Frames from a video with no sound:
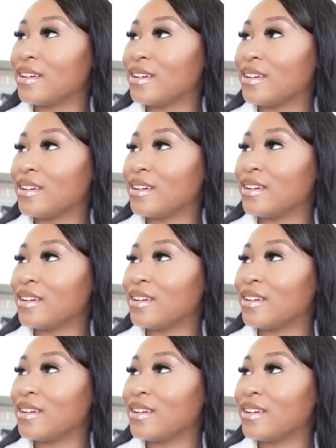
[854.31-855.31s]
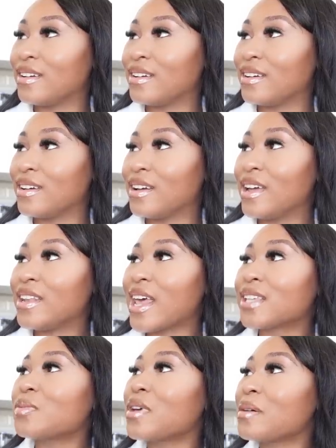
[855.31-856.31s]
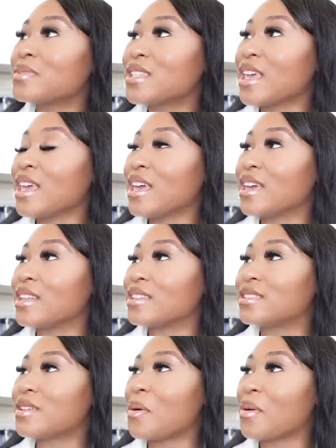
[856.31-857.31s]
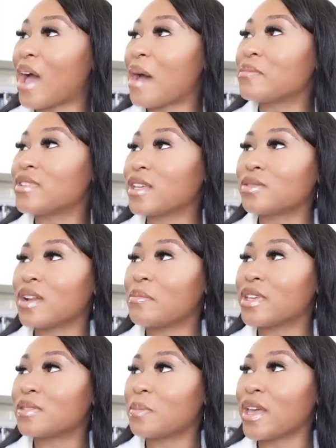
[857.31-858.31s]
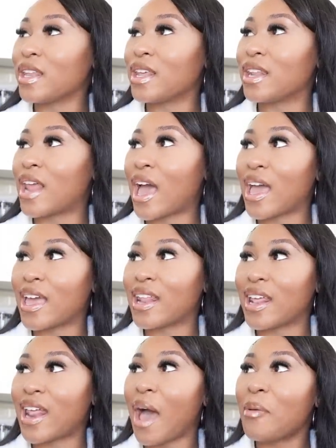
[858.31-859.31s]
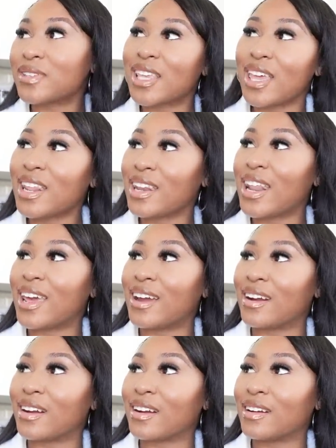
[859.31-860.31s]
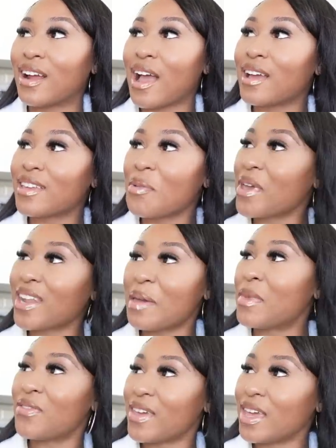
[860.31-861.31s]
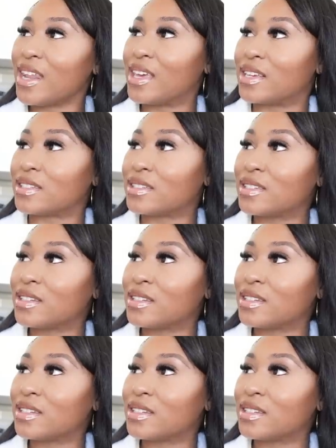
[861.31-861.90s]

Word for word: It's not about the flowers. That's what I'm saying. So, I'm, that's what I'm explaining. I, I was getting there. I, you ain't let me finish.